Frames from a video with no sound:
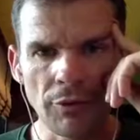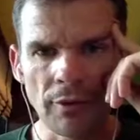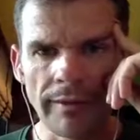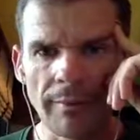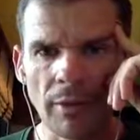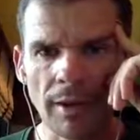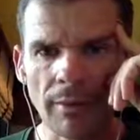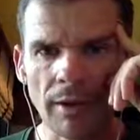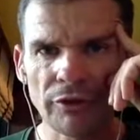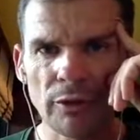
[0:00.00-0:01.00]
If you have any bike
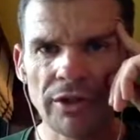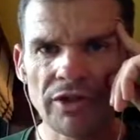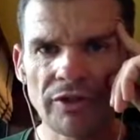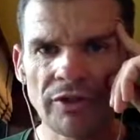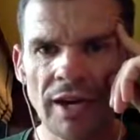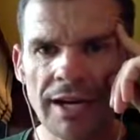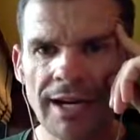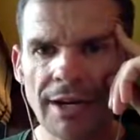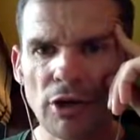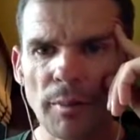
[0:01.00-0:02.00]
rides questions,
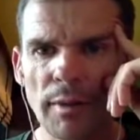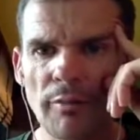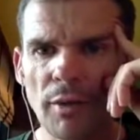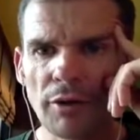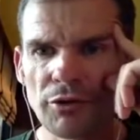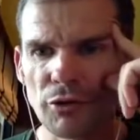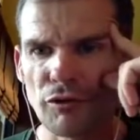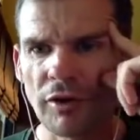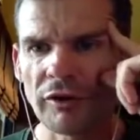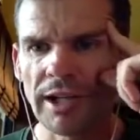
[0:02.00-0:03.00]
get a copy of my
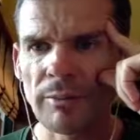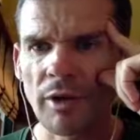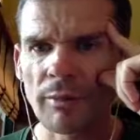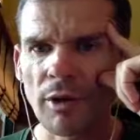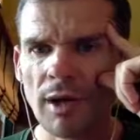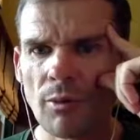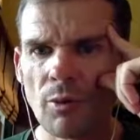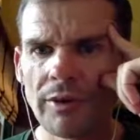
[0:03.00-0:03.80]
Durianriders Lean Body Bible.